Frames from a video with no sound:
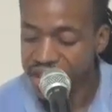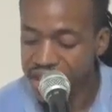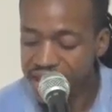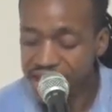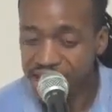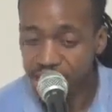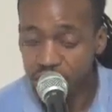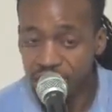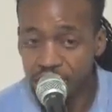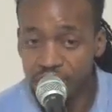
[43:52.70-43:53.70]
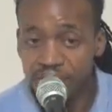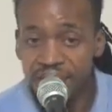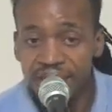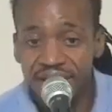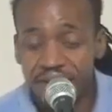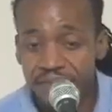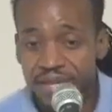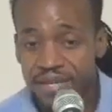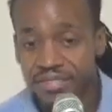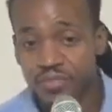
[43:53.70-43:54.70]
And we can also add in that
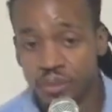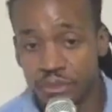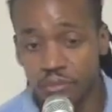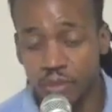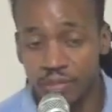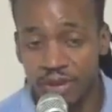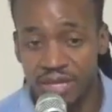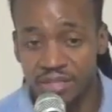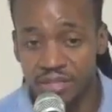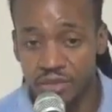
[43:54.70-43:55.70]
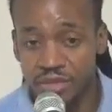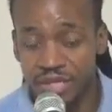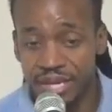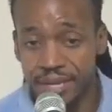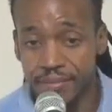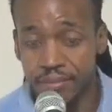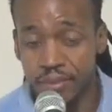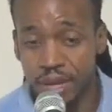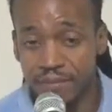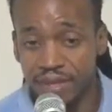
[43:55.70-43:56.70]
because these women were prostitutes, they
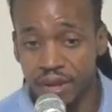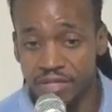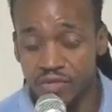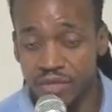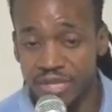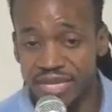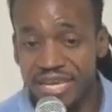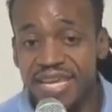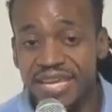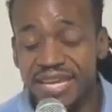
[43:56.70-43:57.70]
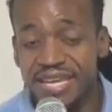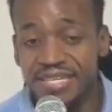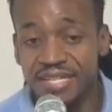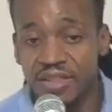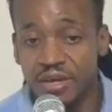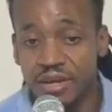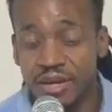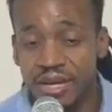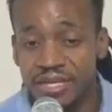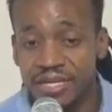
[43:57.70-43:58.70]
probably also really needed each other
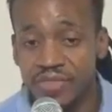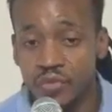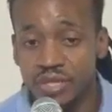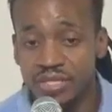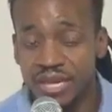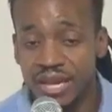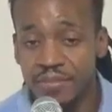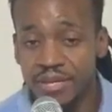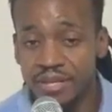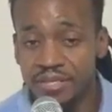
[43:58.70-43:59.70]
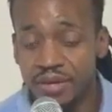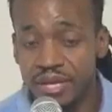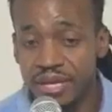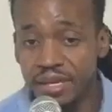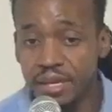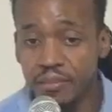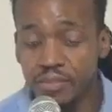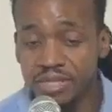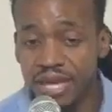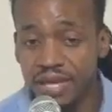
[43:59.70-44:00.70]
to get through this time because their income
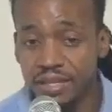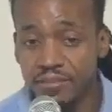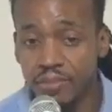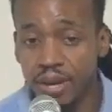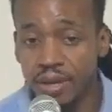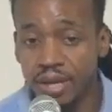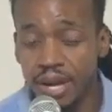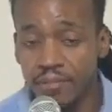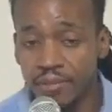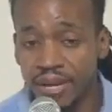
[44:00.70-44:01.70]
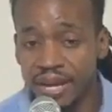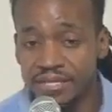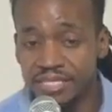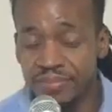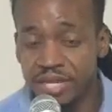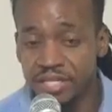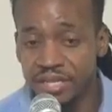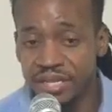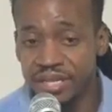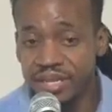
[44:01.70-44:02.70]
was likely pro- compromised,
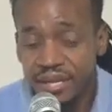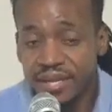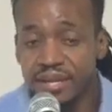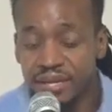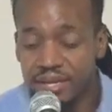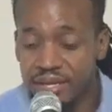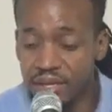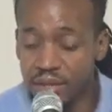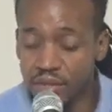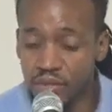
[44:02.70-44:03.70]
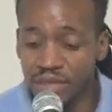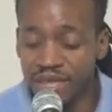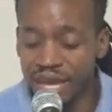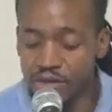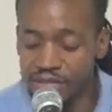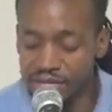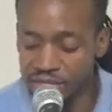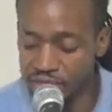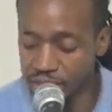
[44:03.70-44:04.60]
especially, you know, during the latter stages of their